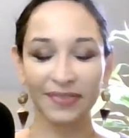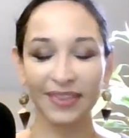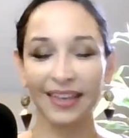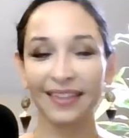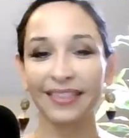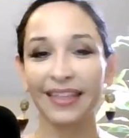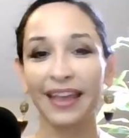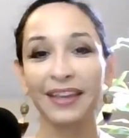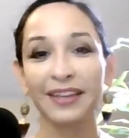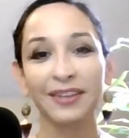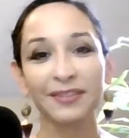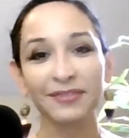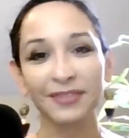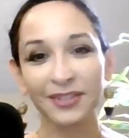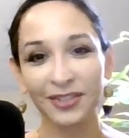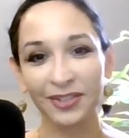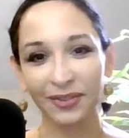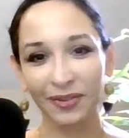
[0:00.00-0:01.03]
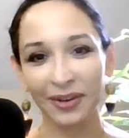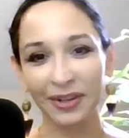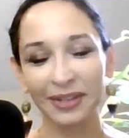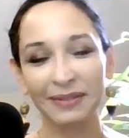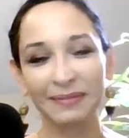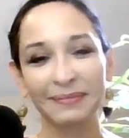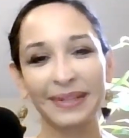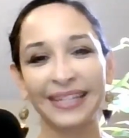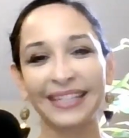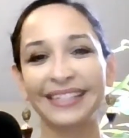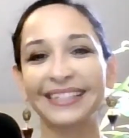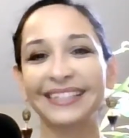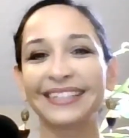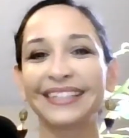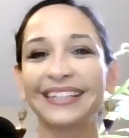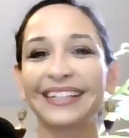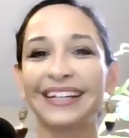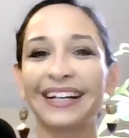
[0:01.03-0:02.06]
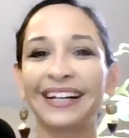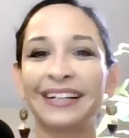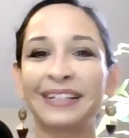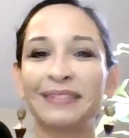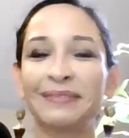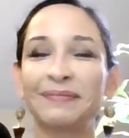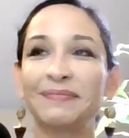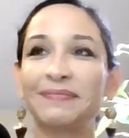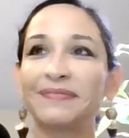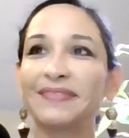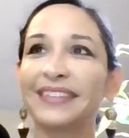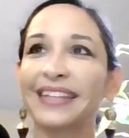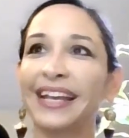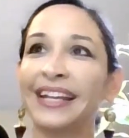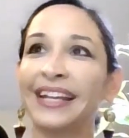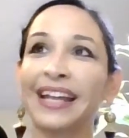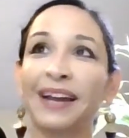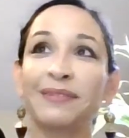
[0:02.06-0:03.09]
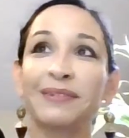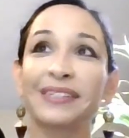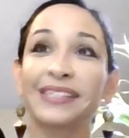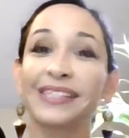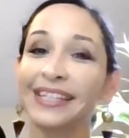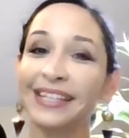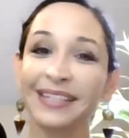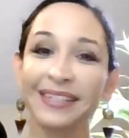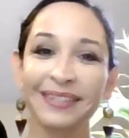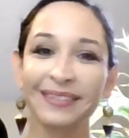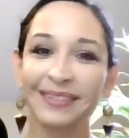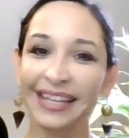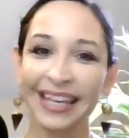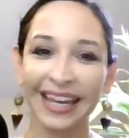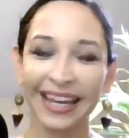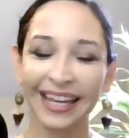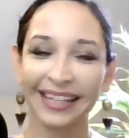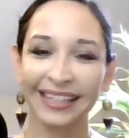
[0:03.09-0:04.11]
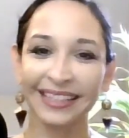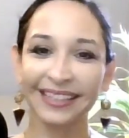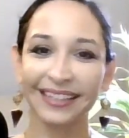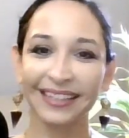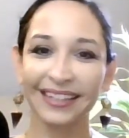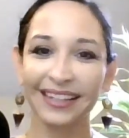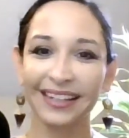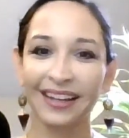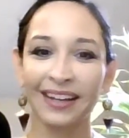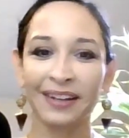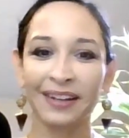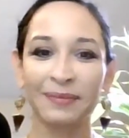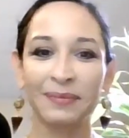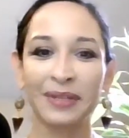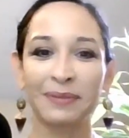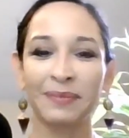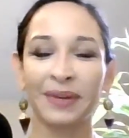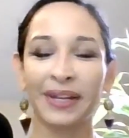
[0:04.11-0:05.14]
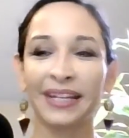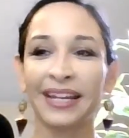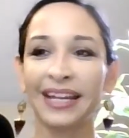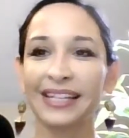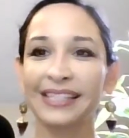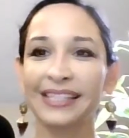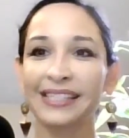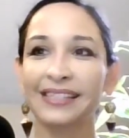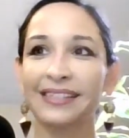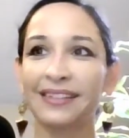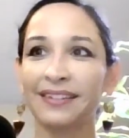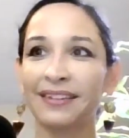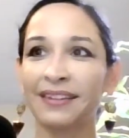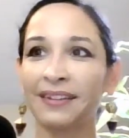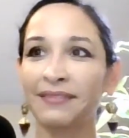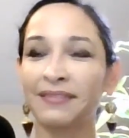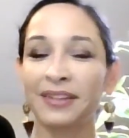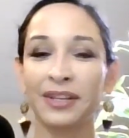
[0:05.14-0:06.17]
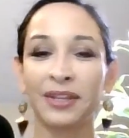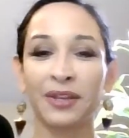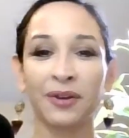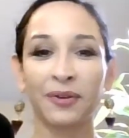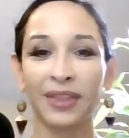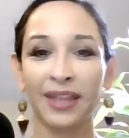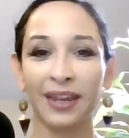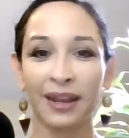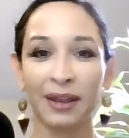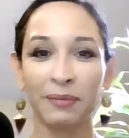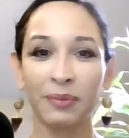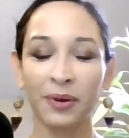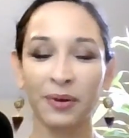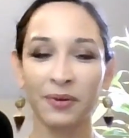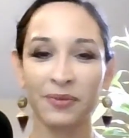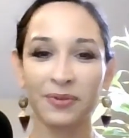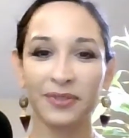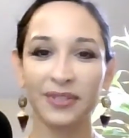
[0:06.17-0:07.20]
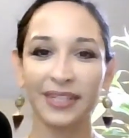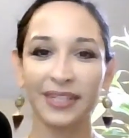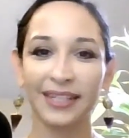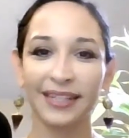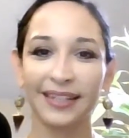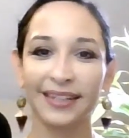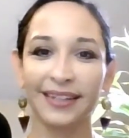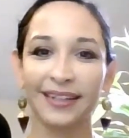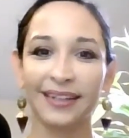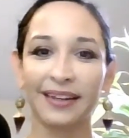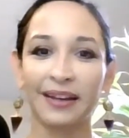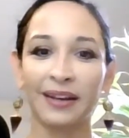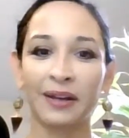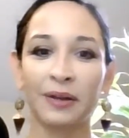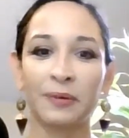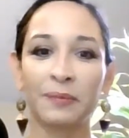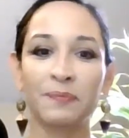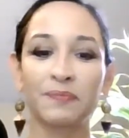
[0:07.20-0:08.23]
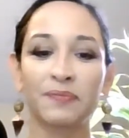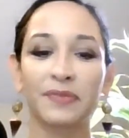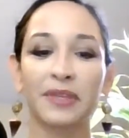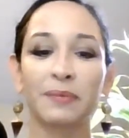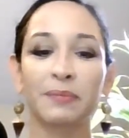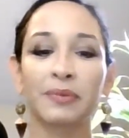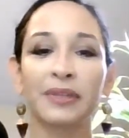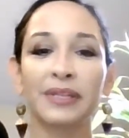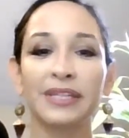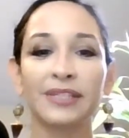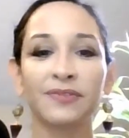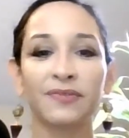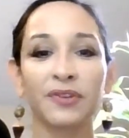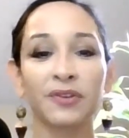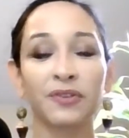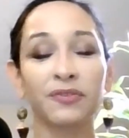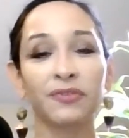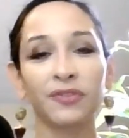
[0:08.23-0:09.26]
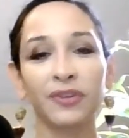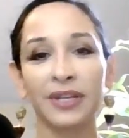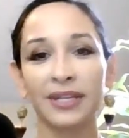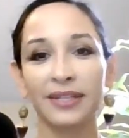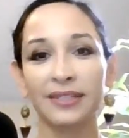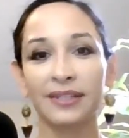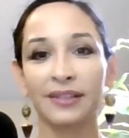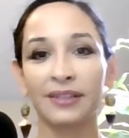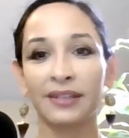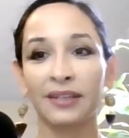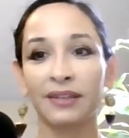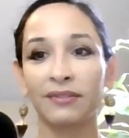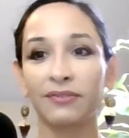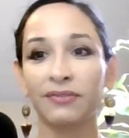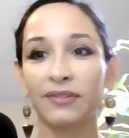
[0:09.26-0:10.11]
Thank you for joining me. And I will see you again in my next video that I post. Please feel free to leave